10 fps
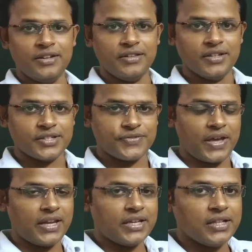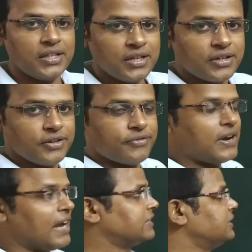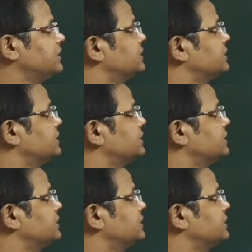the spherical refracting